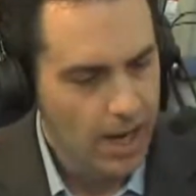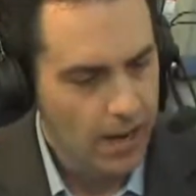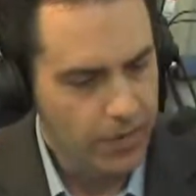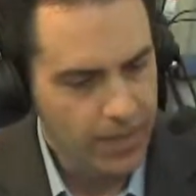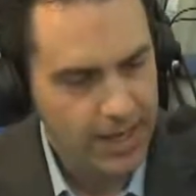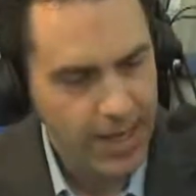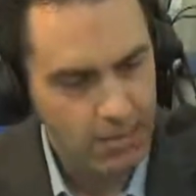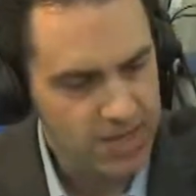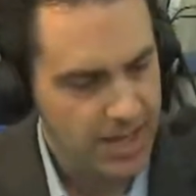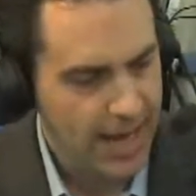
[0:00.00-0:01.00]
the
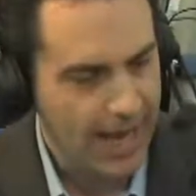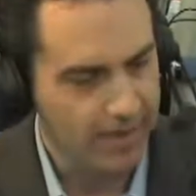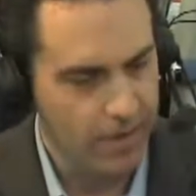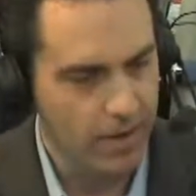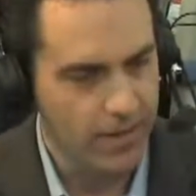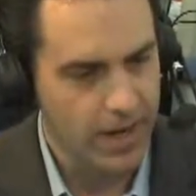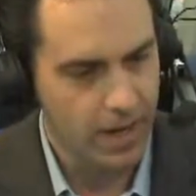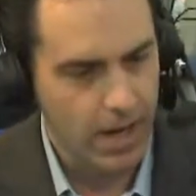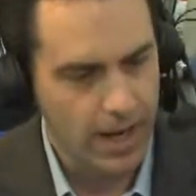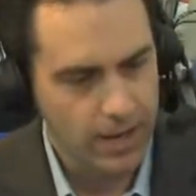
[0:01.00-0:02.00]
games they have on
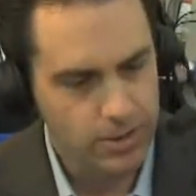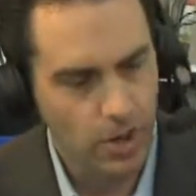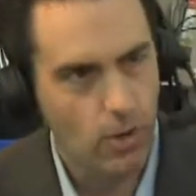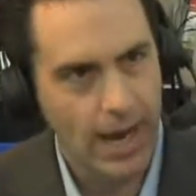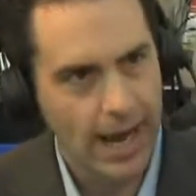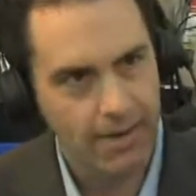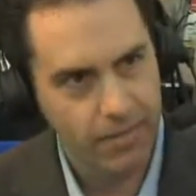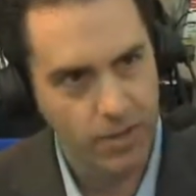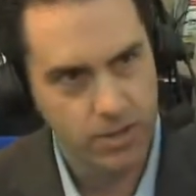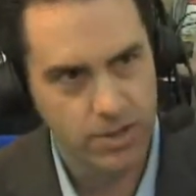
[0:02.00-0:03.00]
there uh, don't have
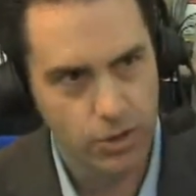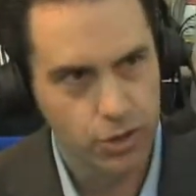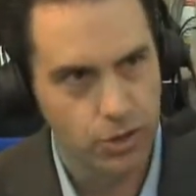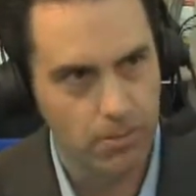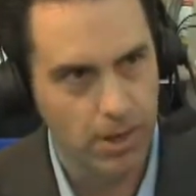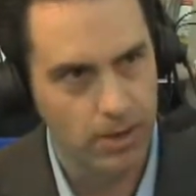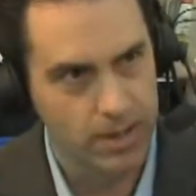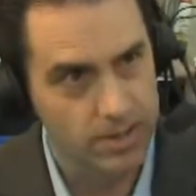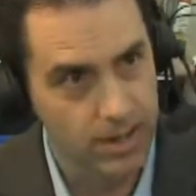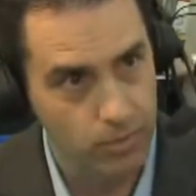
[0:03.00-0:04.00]
those social
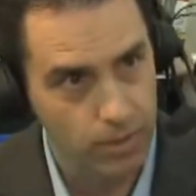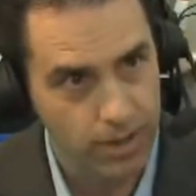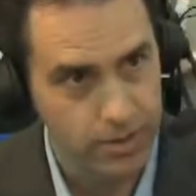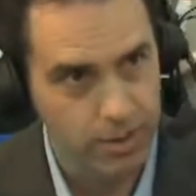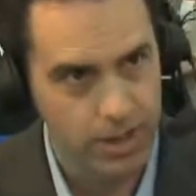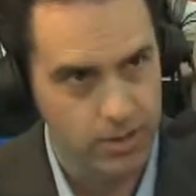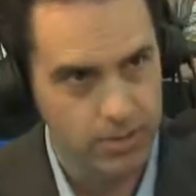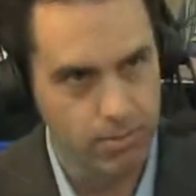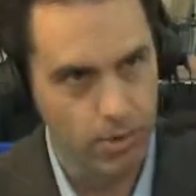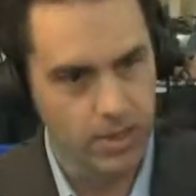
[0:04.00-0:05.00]
components that really appeal
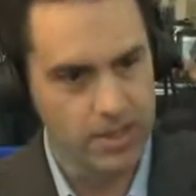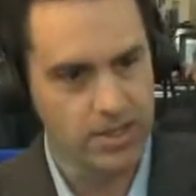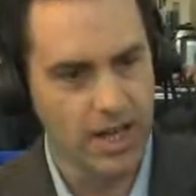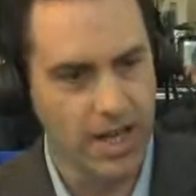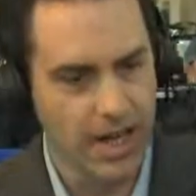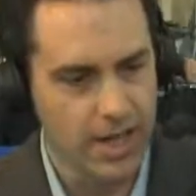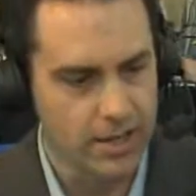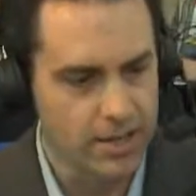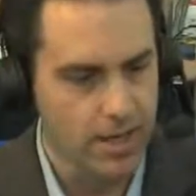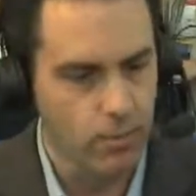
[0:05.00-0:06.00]
to boys.
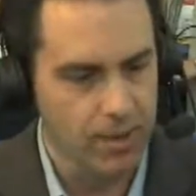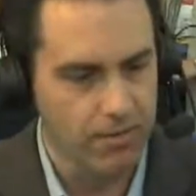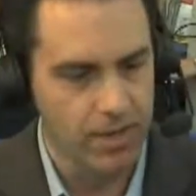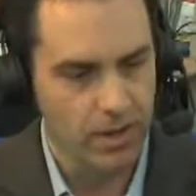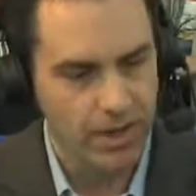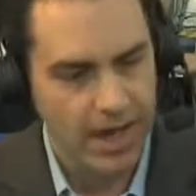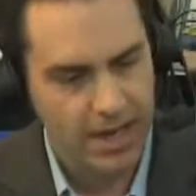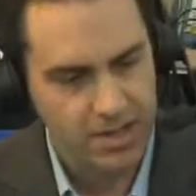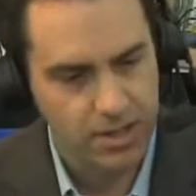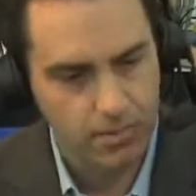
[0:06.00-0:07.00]
And uh, we feel that
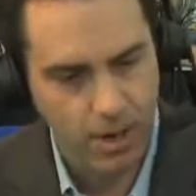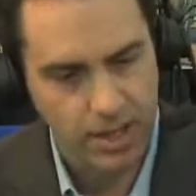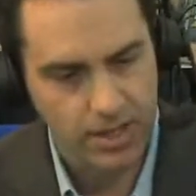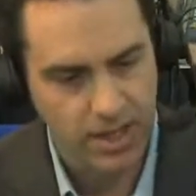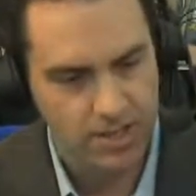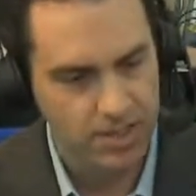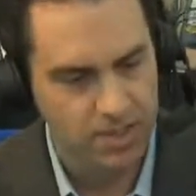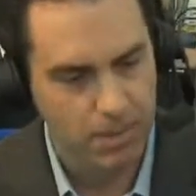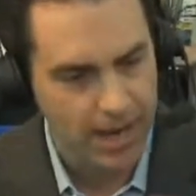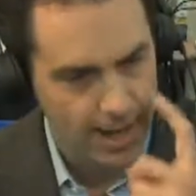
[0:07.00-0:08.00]
as the market does
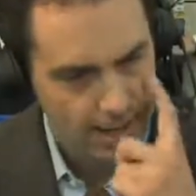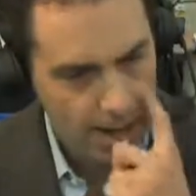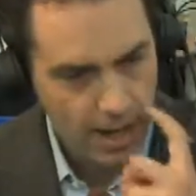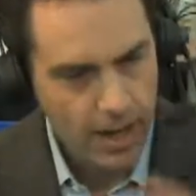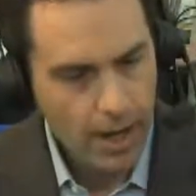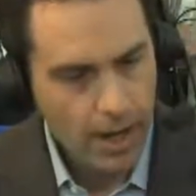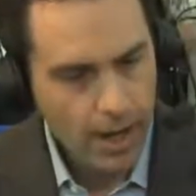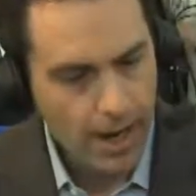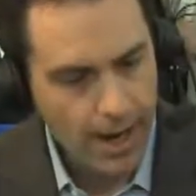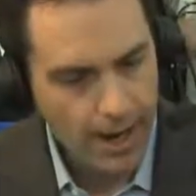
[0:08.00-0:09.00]
expand,
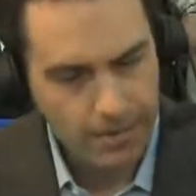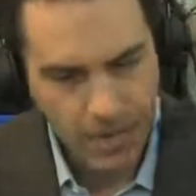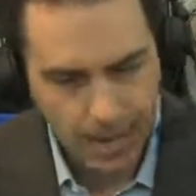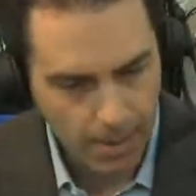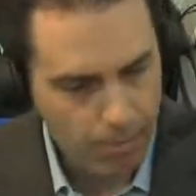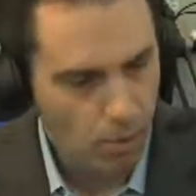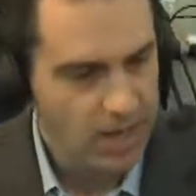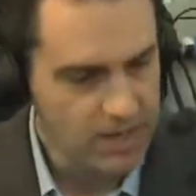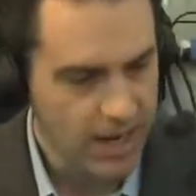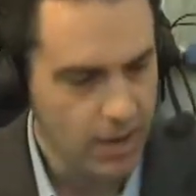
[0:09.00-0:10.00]
uh, uh
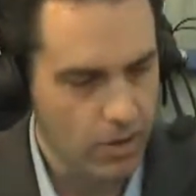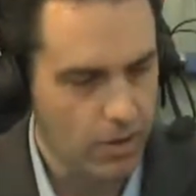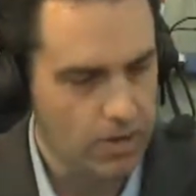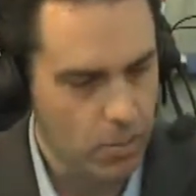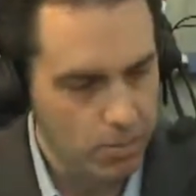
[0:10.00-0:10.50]
boys and girls will